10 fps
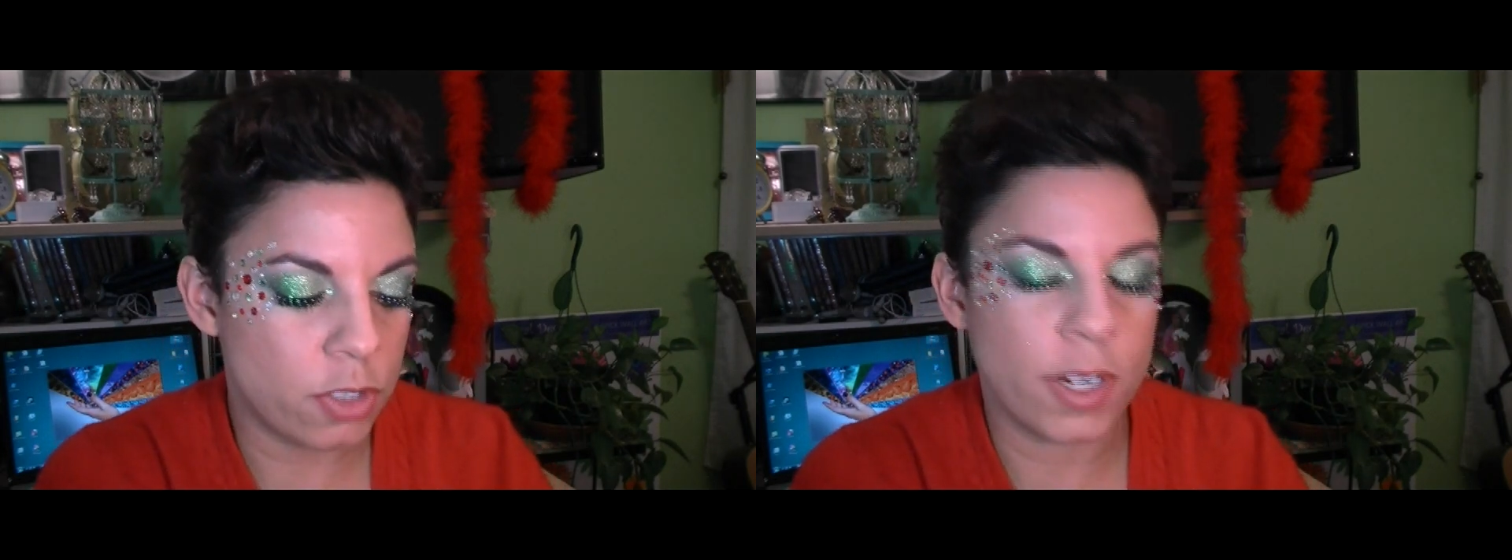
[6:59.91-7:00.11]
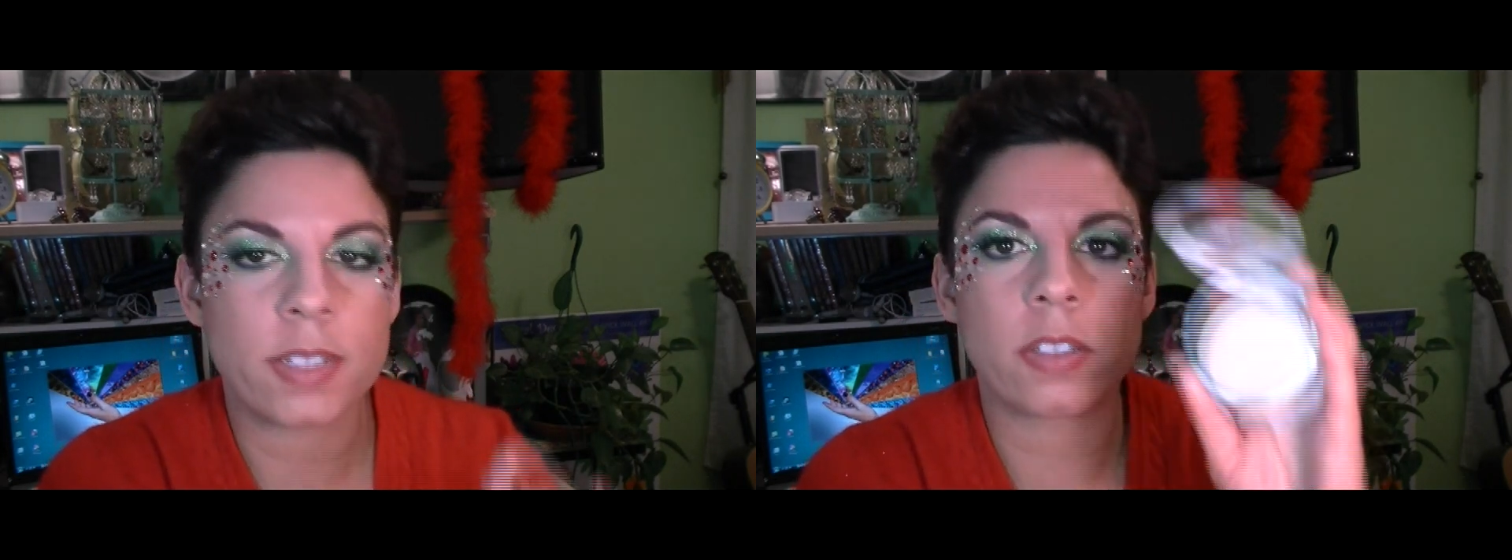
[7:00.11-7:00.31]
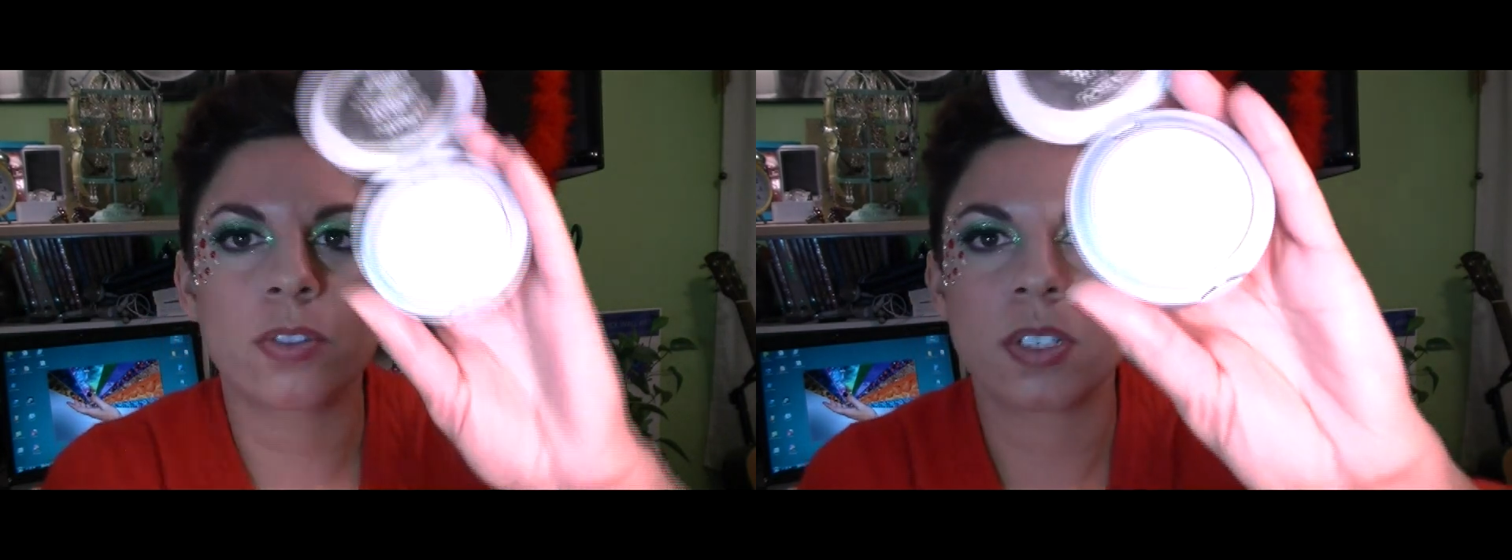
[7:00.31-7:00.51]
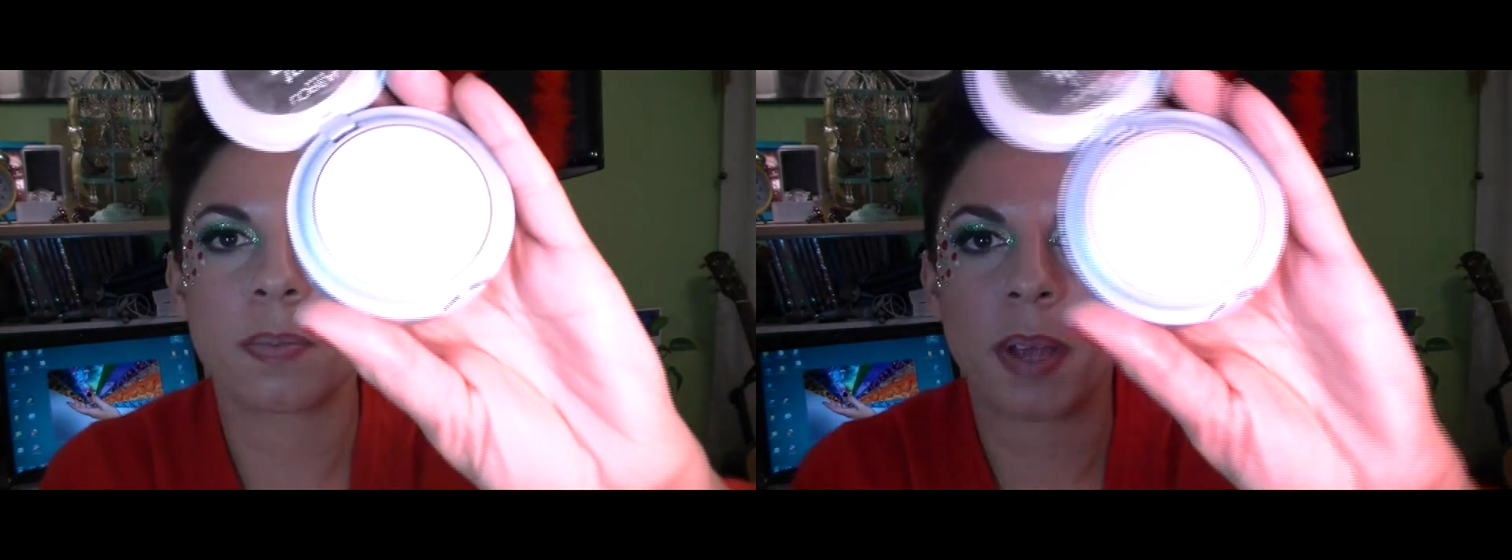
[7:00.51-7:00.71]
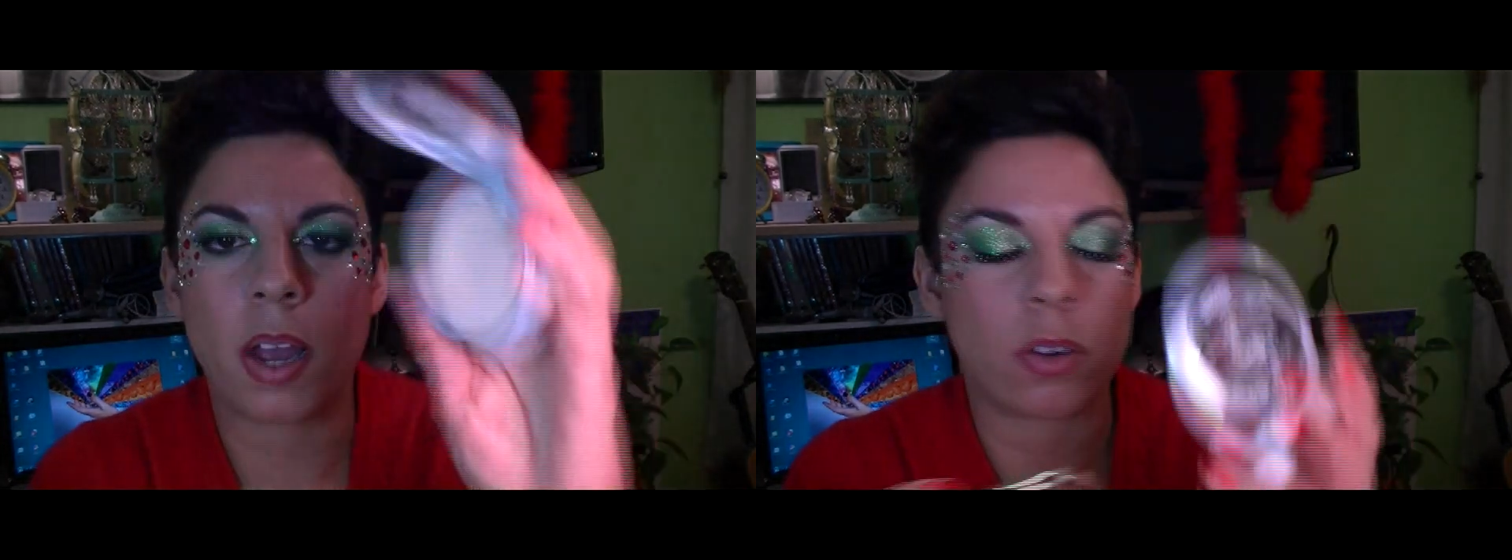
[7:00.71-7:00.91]
a
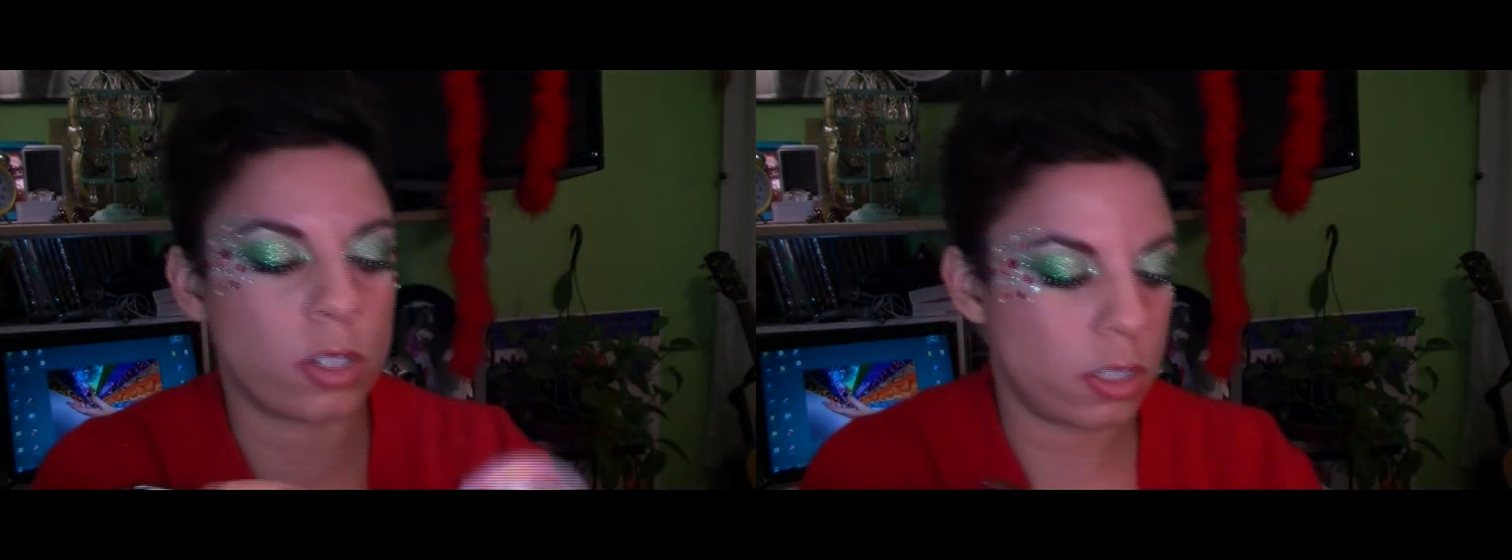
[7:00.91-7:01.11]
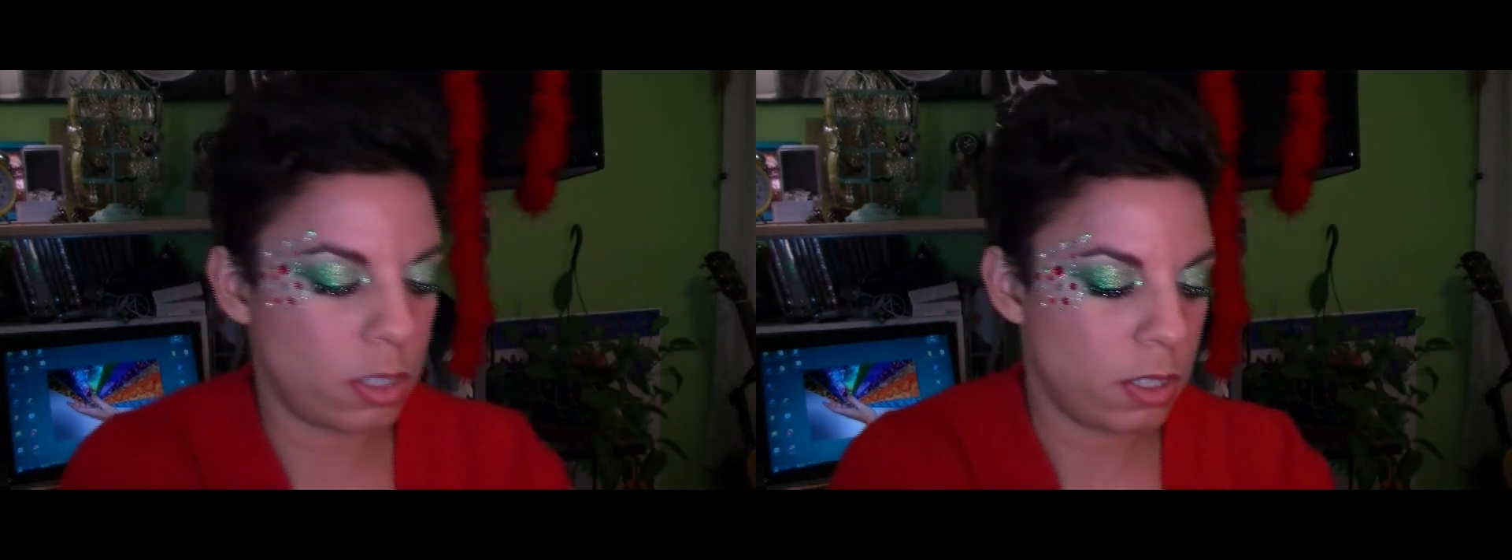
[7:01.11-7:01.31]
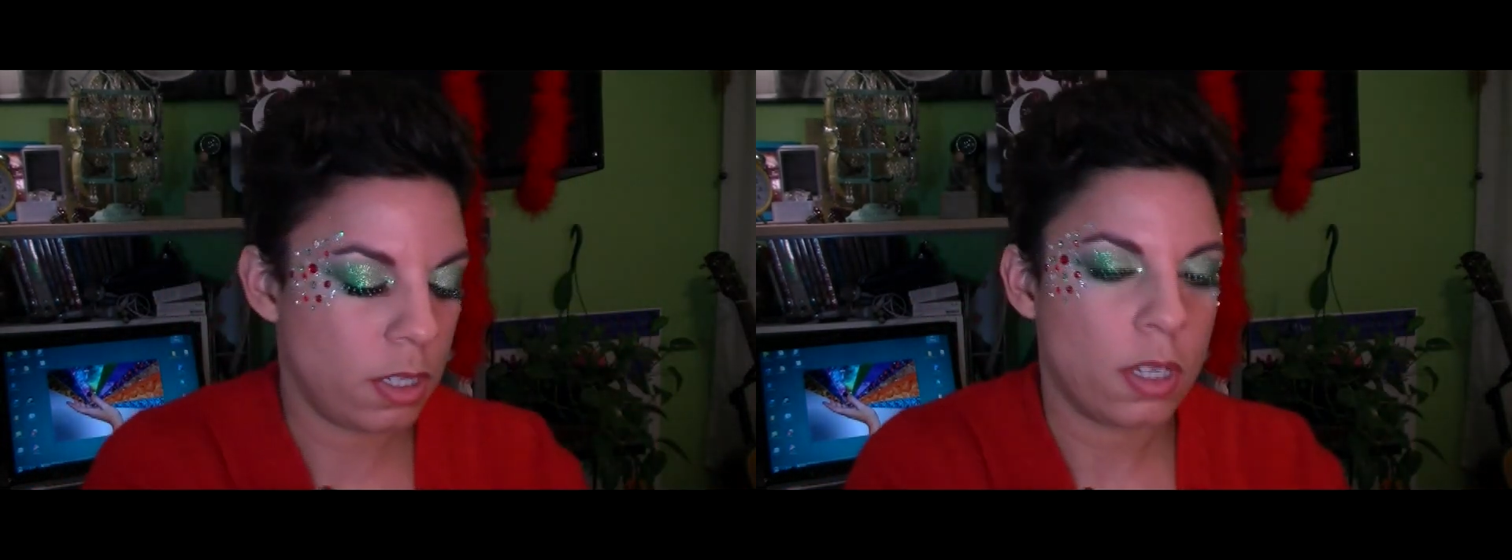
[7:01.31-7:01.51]
translucent powder